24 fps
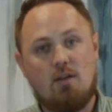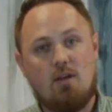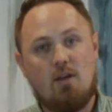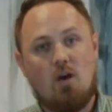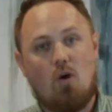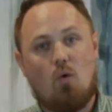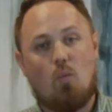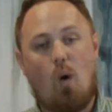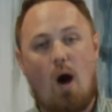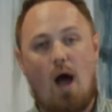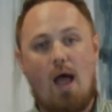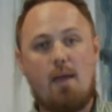
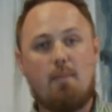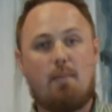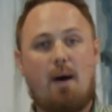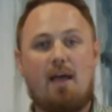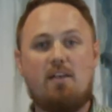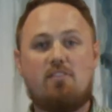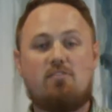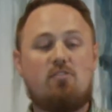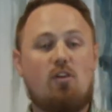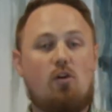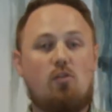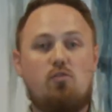Why am I
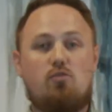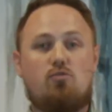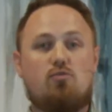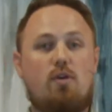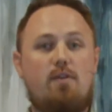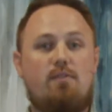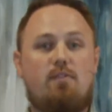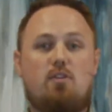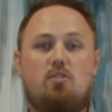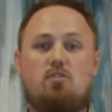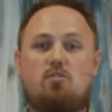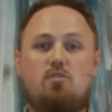so
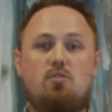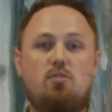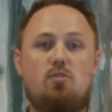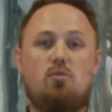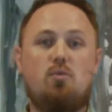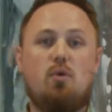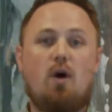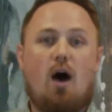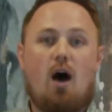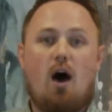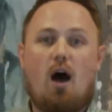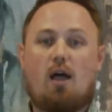driven
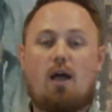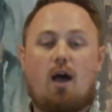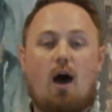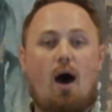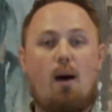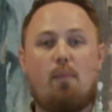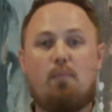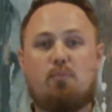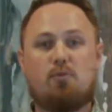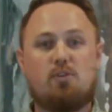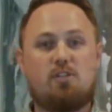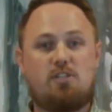to
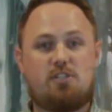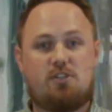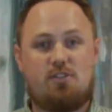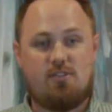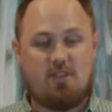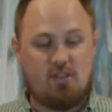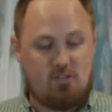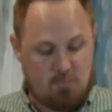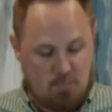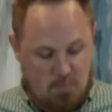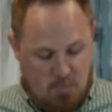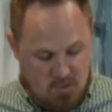accomplish
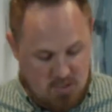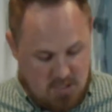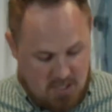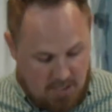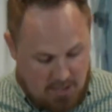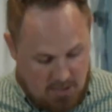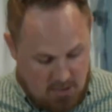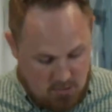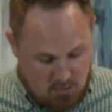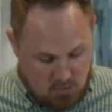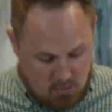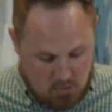this
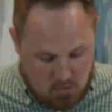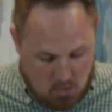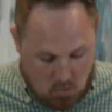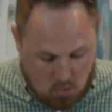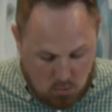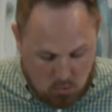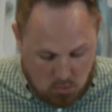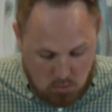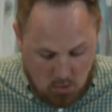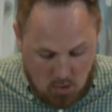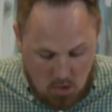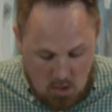particular
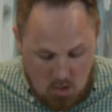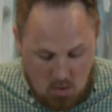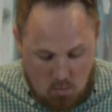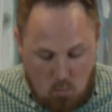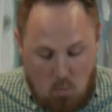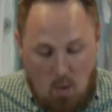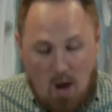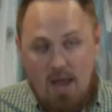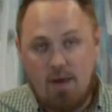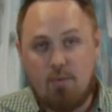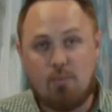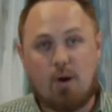goal?
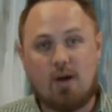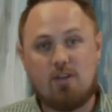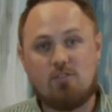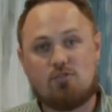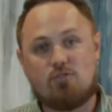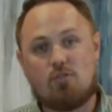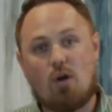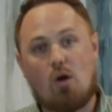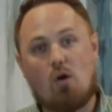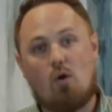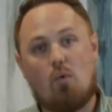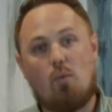Why do I struggle